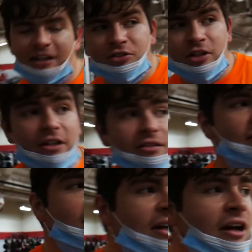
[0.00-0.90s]
How are we feeling?
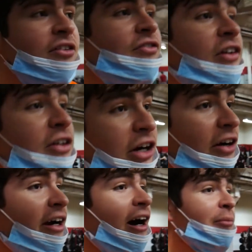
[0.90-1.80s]
Feeling
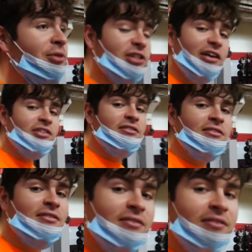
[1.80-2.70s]
great. Up seven.
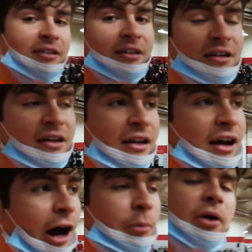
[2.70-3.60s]

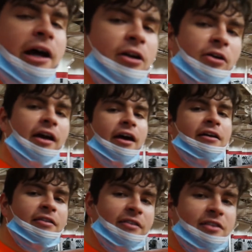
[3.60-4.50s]
I'm playing okay.
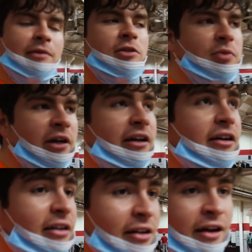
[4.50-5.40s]
Team is playing
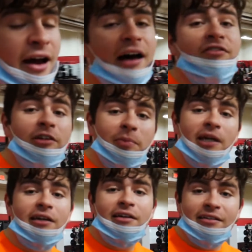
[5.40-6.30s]
good.
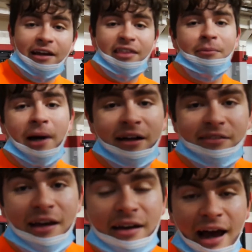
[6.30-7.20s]
MVP, Nathan
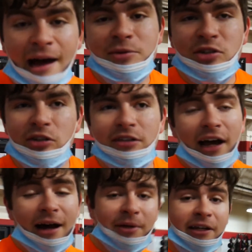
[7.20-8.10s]
Montag, absolutely
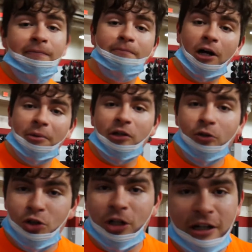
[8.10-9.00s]
dominant. Barbecue
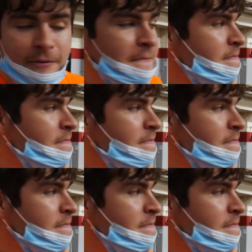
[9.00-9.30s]
chicken.